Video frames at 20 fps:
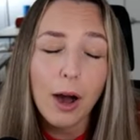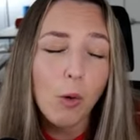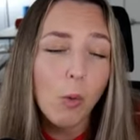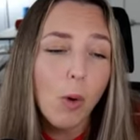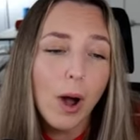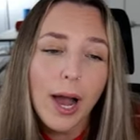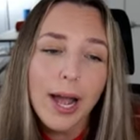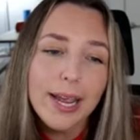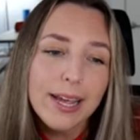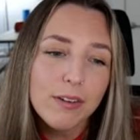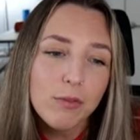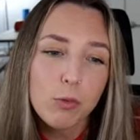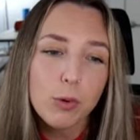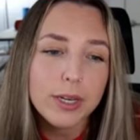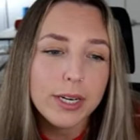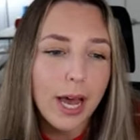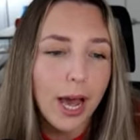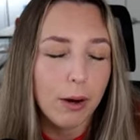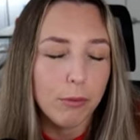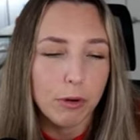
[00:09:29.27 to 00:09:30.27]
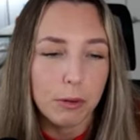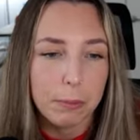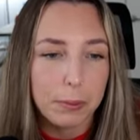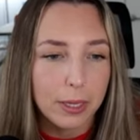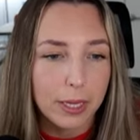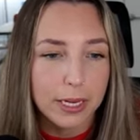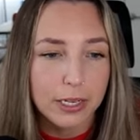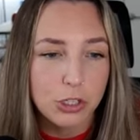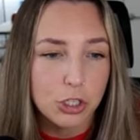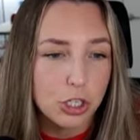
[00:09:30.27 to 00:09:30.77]
Why have we not
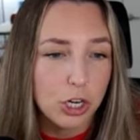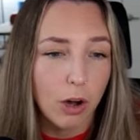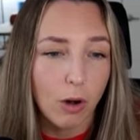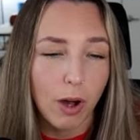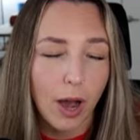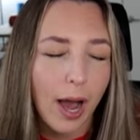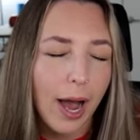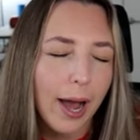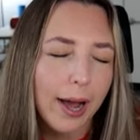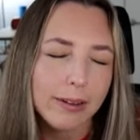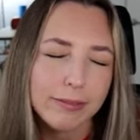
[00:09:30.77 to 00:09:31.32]
replaced Joe? I,